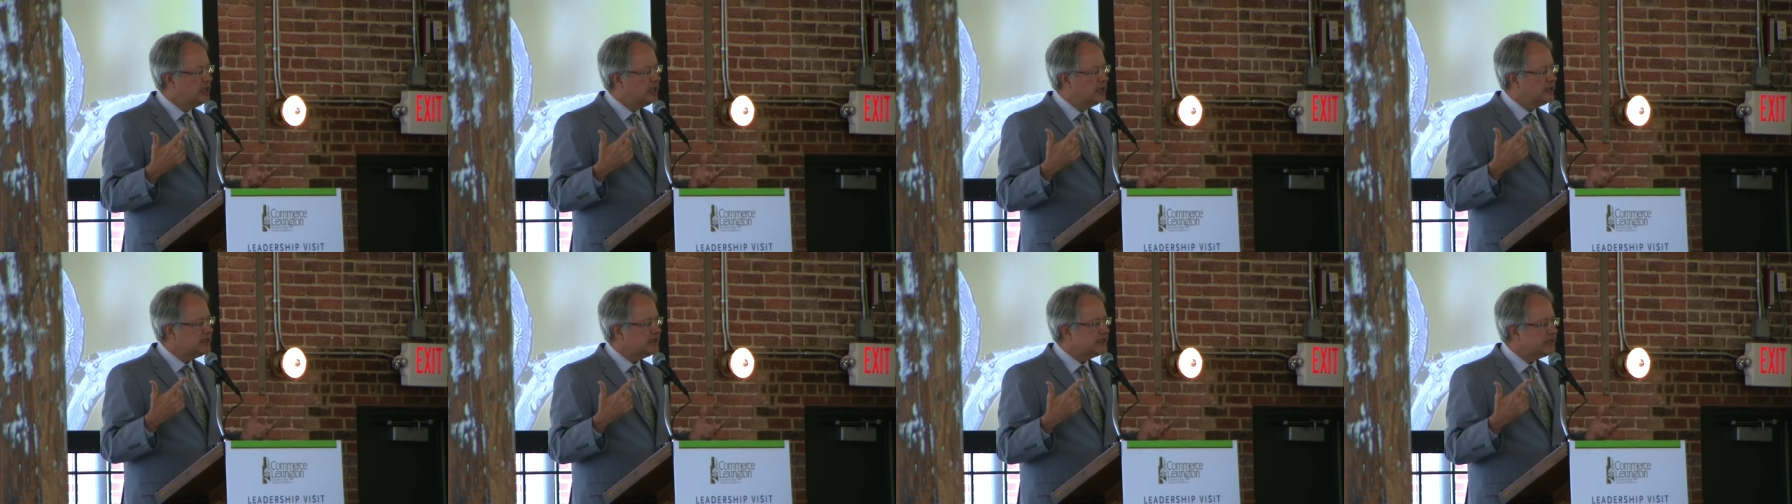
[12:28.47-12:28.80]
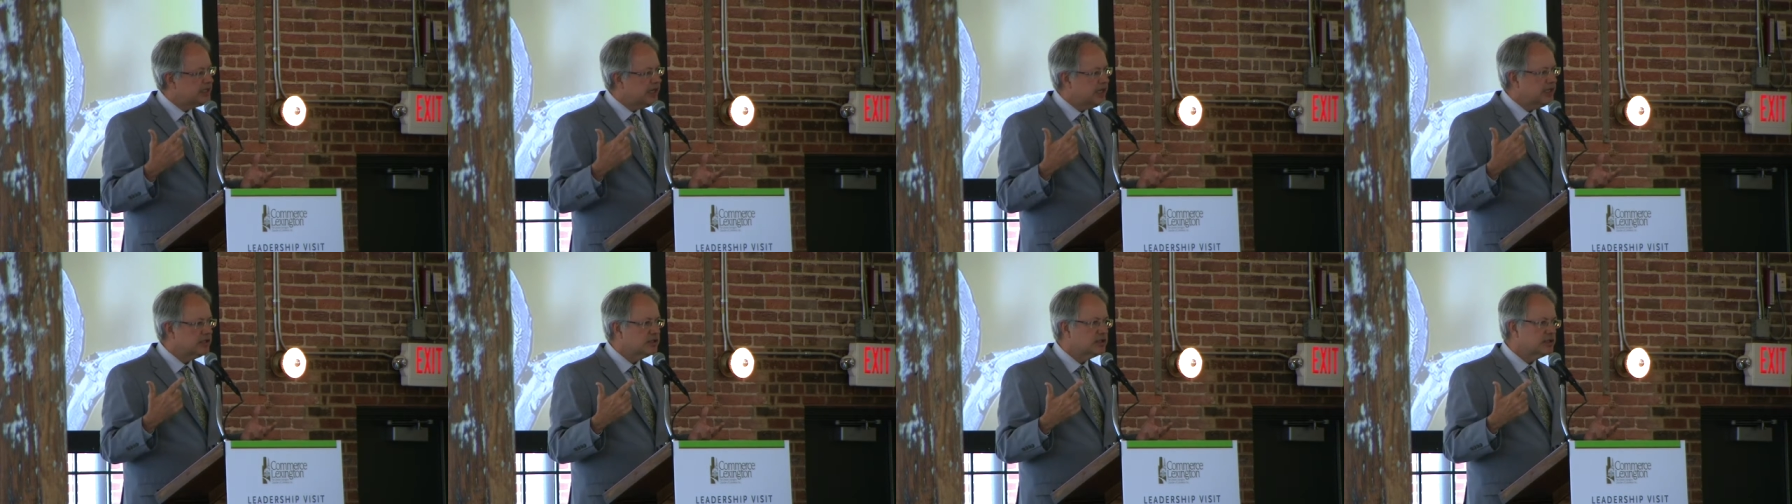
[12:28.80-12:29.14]

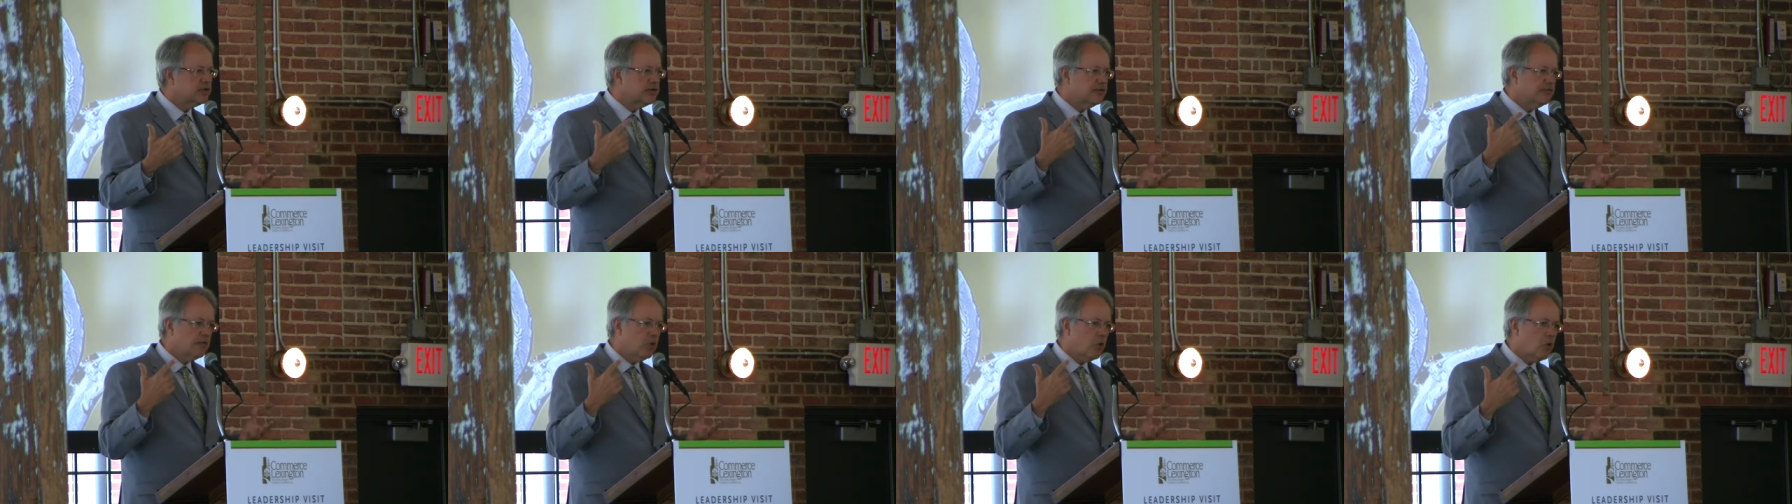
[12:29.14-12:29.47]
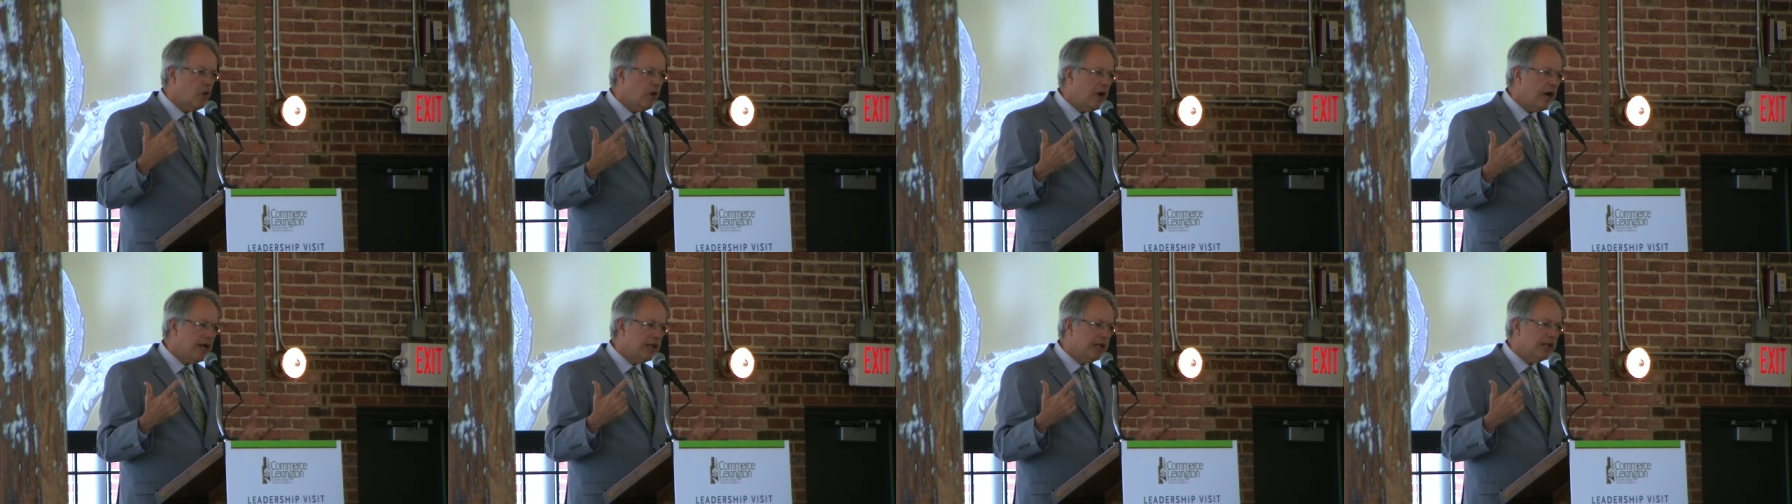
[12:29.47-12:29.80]
sense of
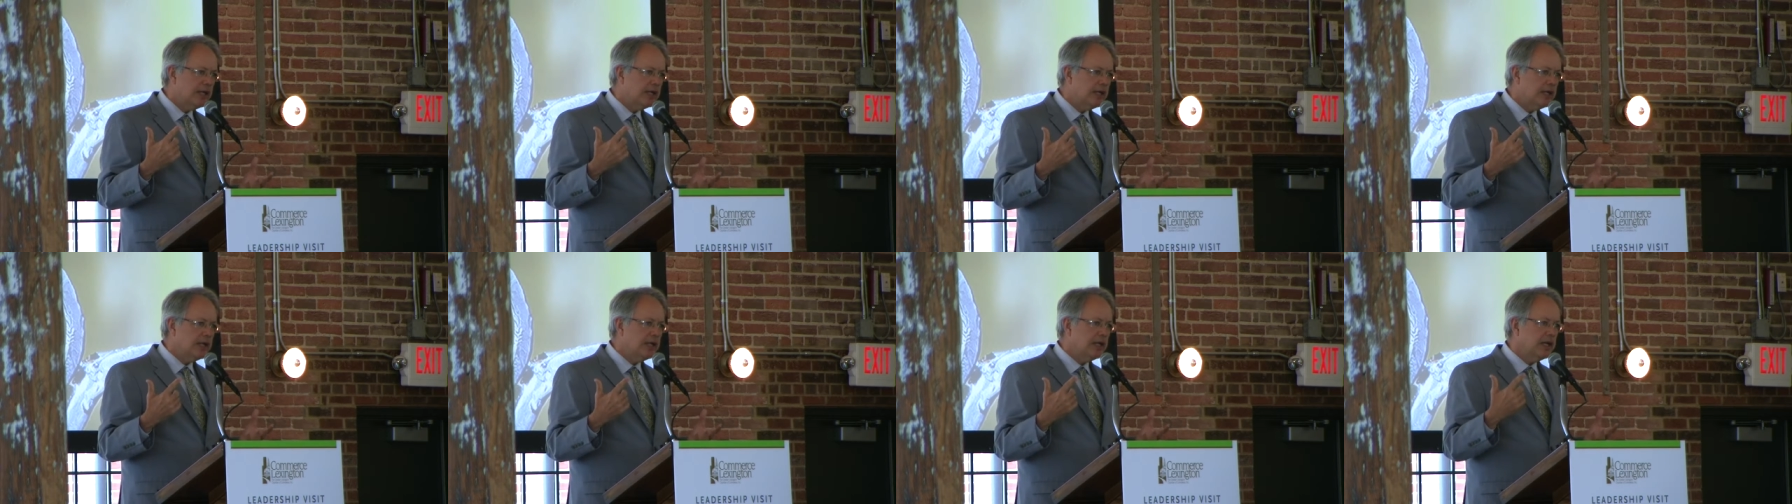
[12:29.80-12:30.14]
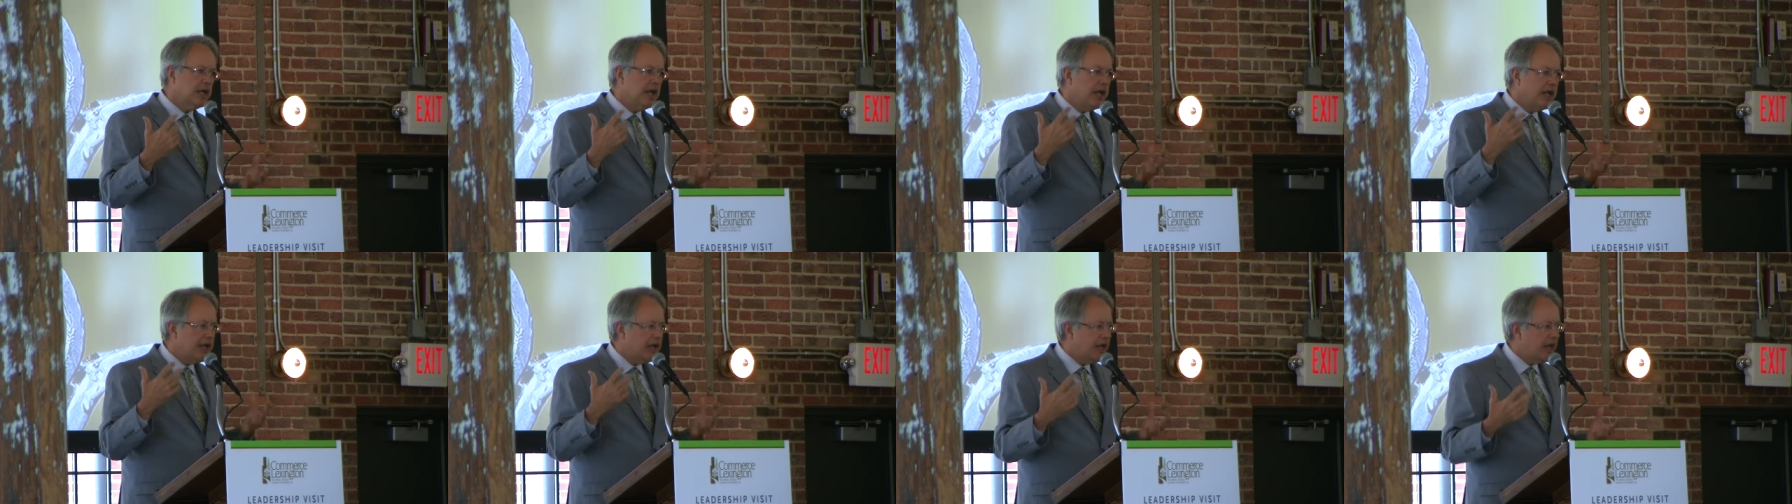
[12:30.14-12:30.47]

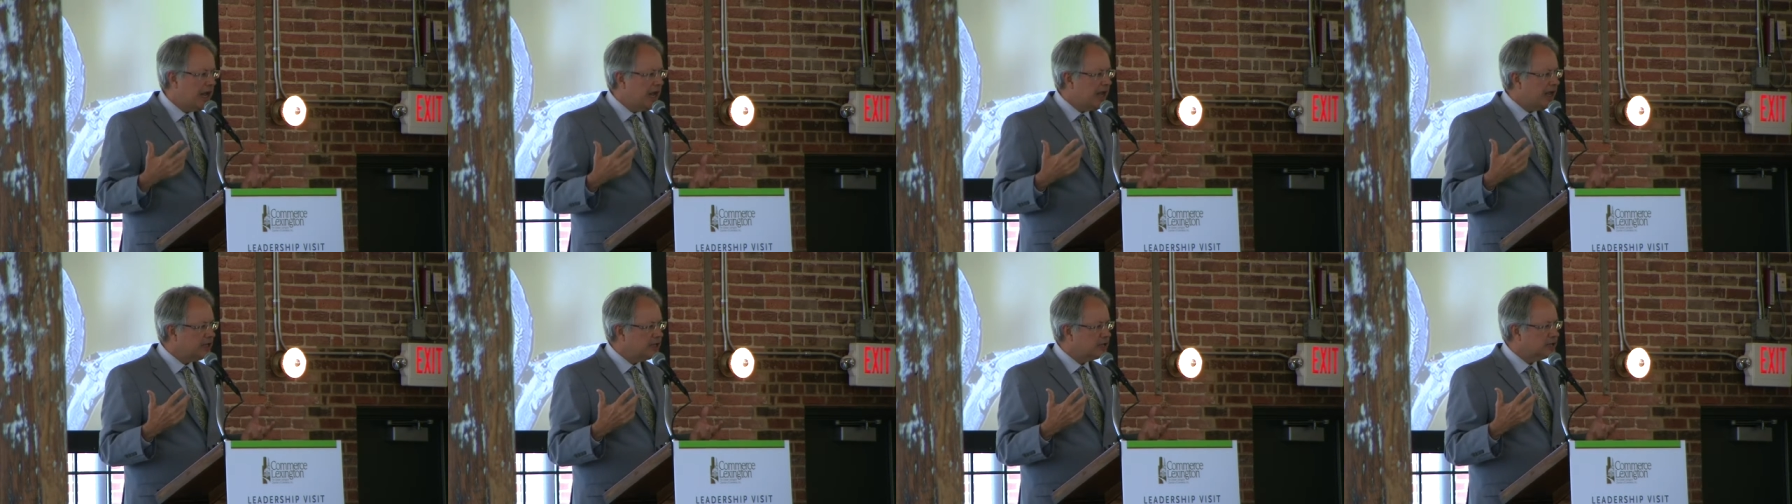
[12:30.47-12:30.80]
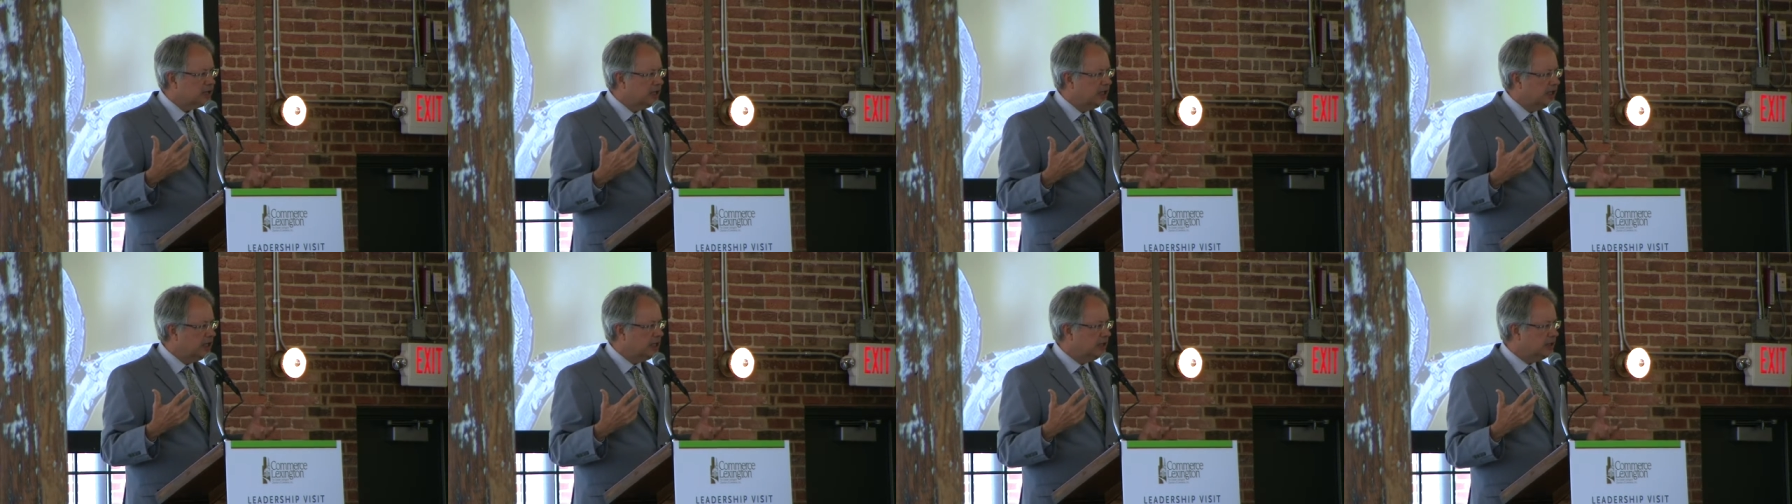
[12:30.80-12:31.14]
quality and
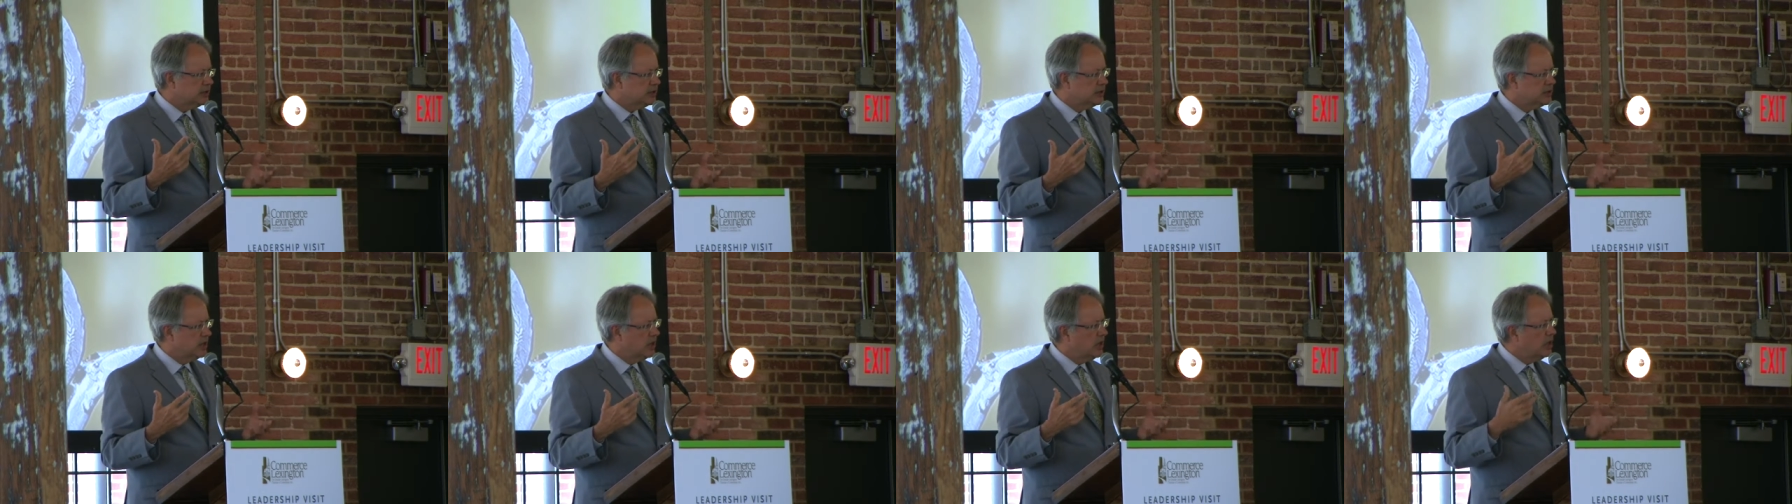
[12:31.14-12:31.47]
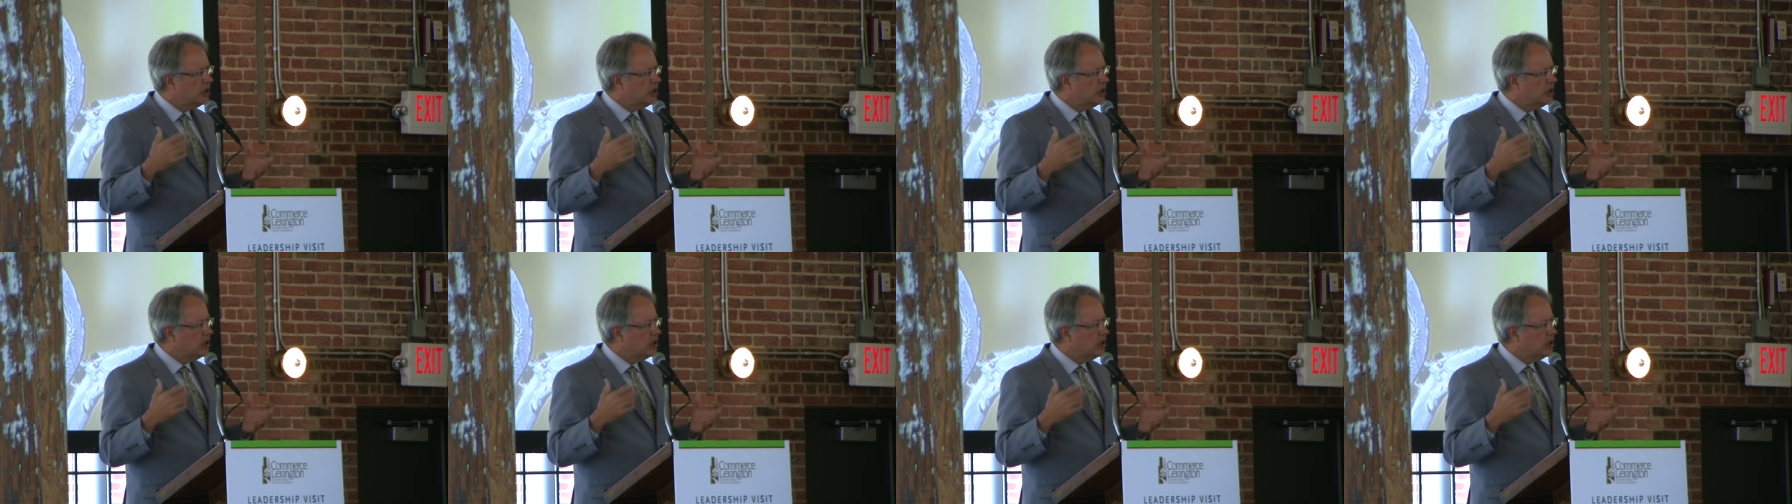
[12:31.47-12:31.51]
excellence